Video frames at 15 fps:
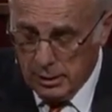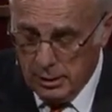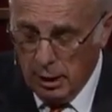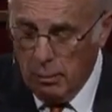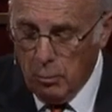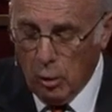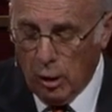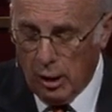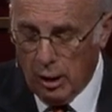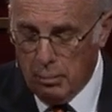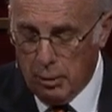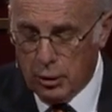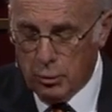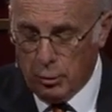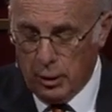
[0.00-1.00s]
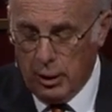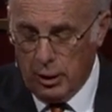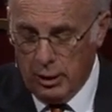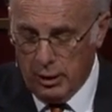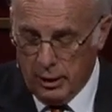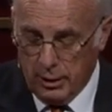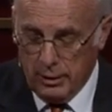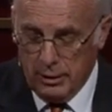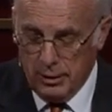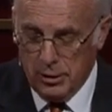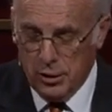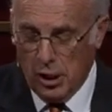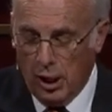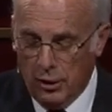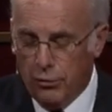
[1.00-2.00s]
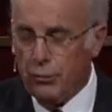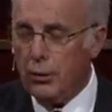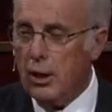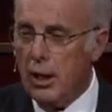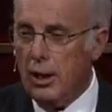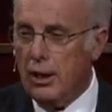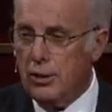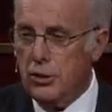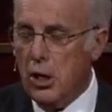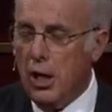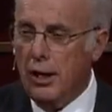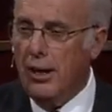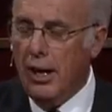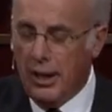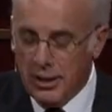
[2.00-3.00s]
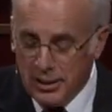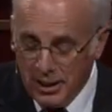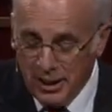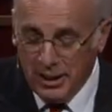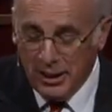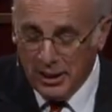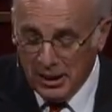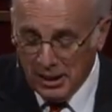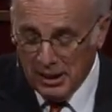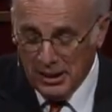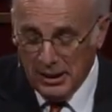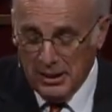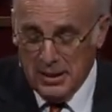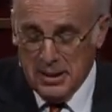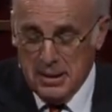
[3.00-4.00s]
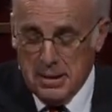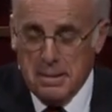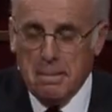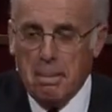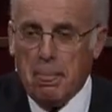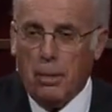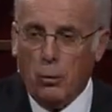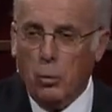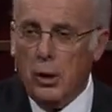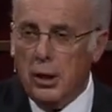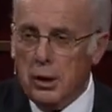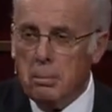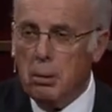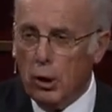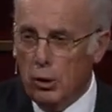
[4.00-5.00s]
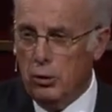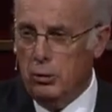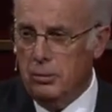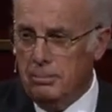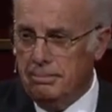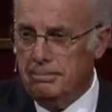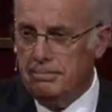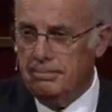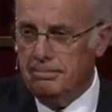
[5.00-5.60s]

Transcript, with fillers: Somewhere between uh, John 3 and John 19, the wind blew